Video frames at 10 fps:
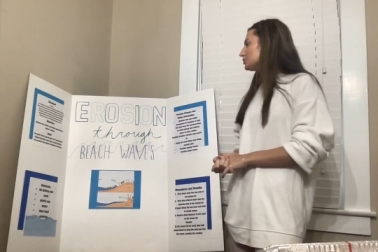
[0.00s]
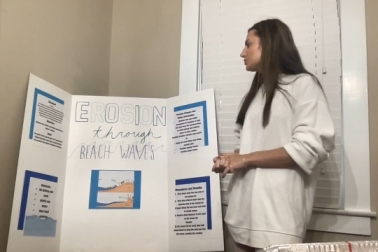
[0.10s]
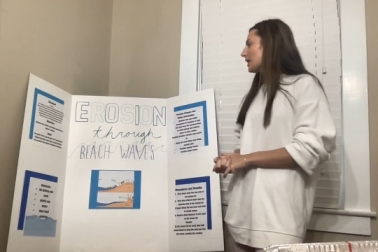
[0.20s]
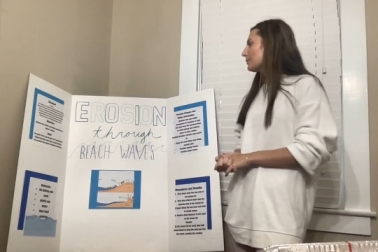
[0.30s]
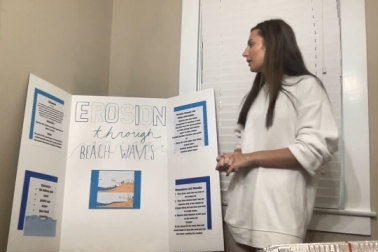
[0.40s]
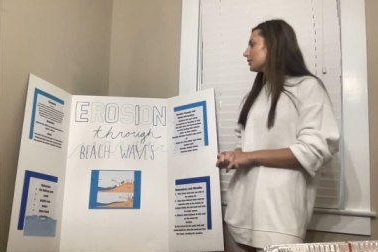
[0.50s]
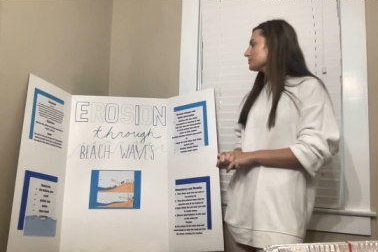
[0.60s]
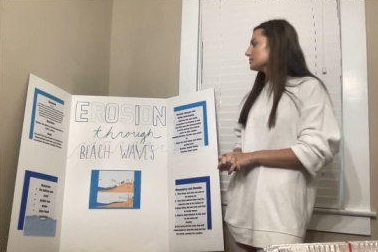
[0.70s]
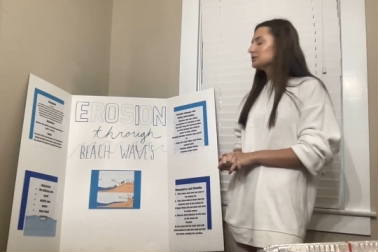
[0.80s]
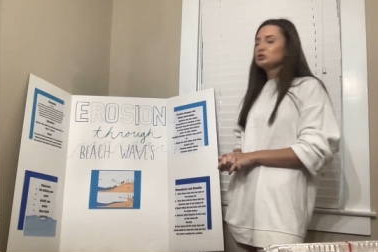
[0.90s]
shape
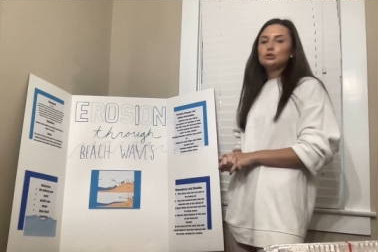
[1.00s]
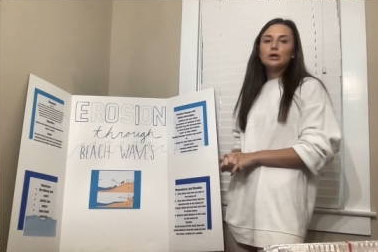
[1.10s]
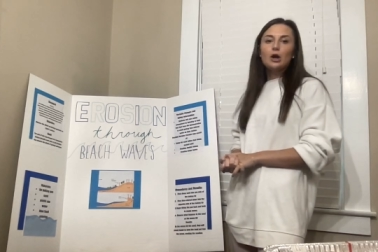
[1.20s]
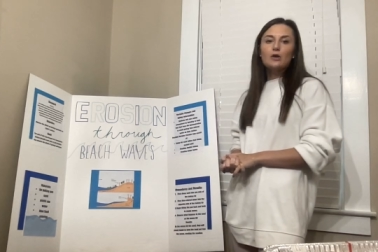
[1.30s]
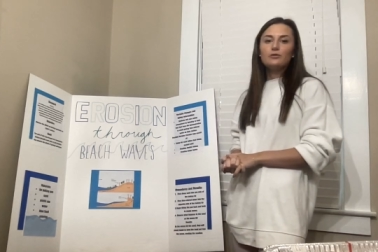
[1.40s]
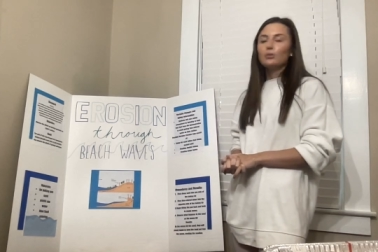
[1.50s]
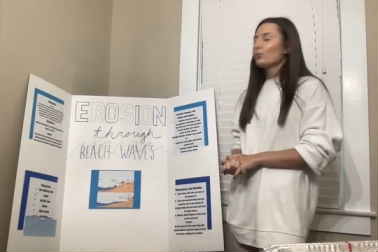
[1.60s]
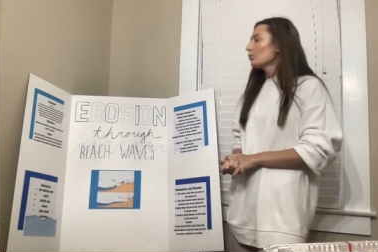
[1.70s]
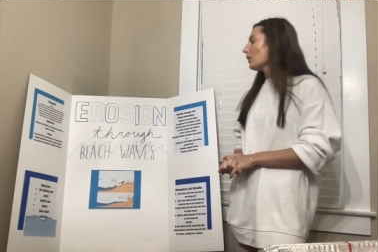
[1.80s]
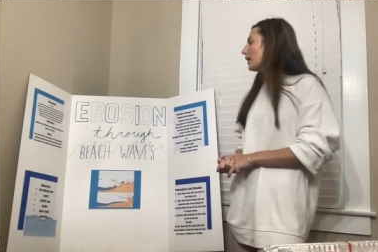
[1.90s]
Earth's history over
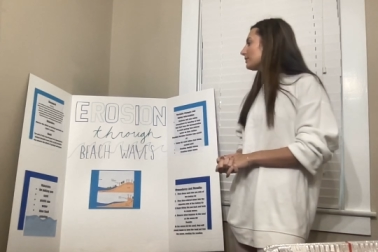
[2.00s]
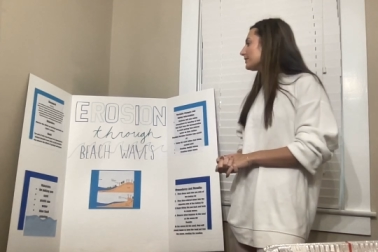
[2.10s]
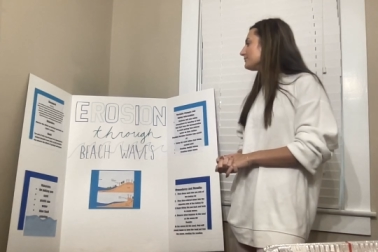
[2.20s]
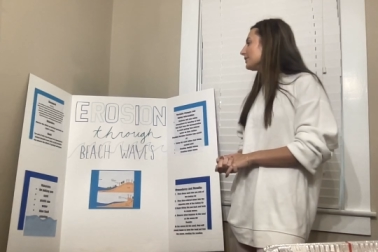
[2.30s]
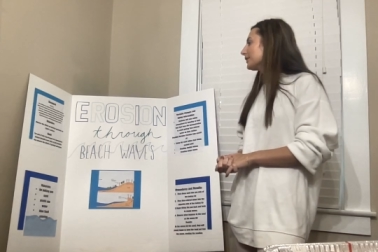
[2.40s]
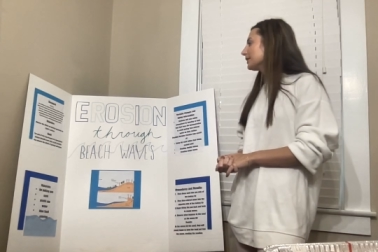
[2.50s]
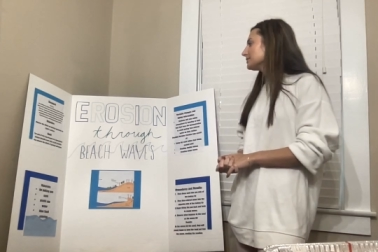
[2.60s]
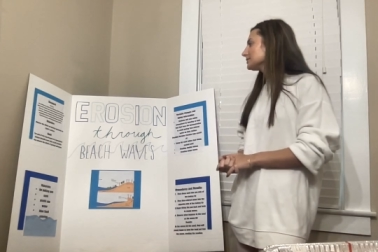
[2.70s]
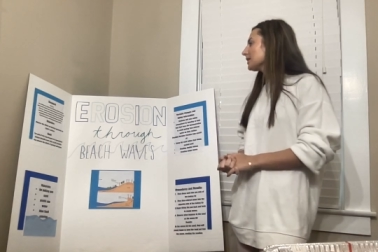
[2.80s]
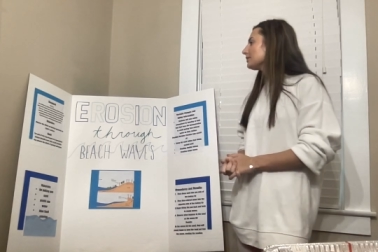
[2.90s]
widely varying
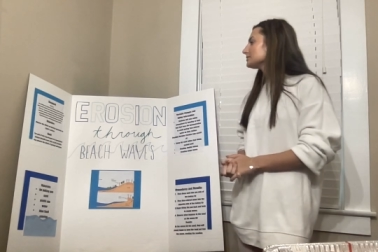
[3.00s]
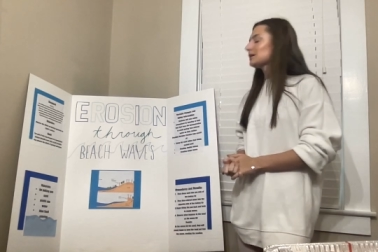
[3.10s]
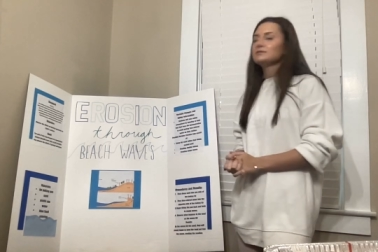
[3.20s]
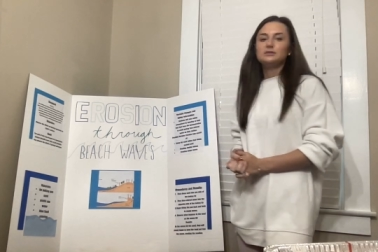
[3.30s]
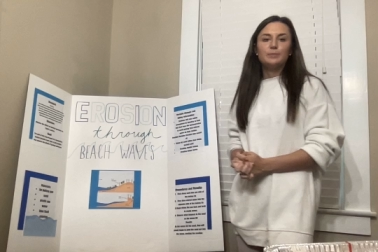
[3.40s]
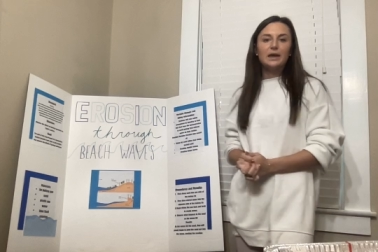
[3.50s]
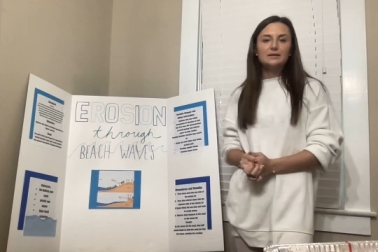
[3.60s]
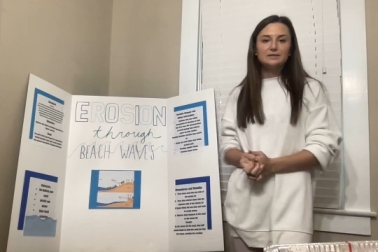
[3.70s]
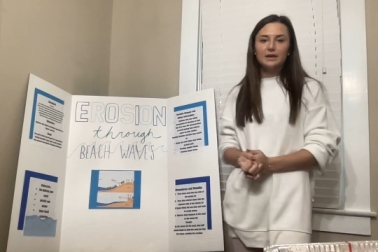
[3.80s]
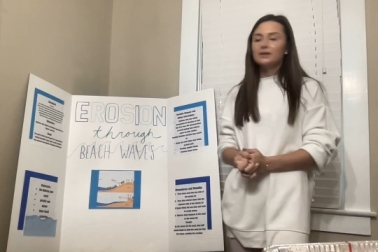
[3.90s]
scales of
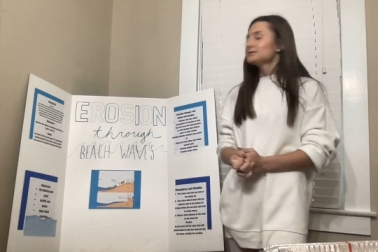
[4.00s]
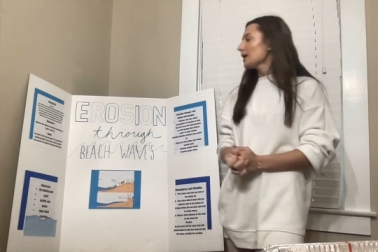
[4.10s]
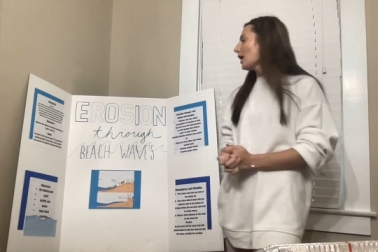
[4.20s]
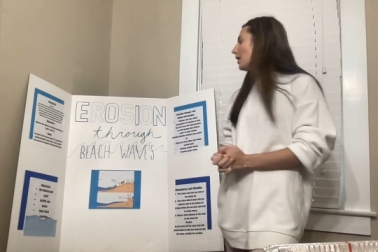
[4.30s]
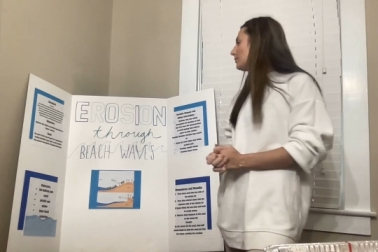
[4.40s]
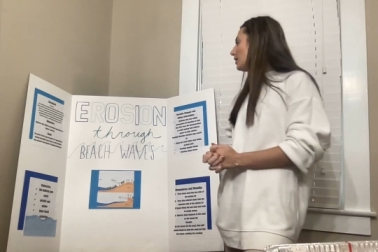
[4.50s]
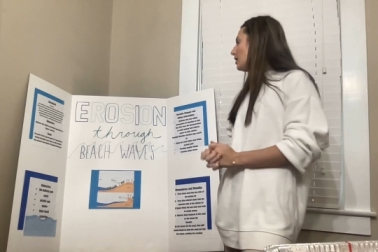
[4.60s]
space and time.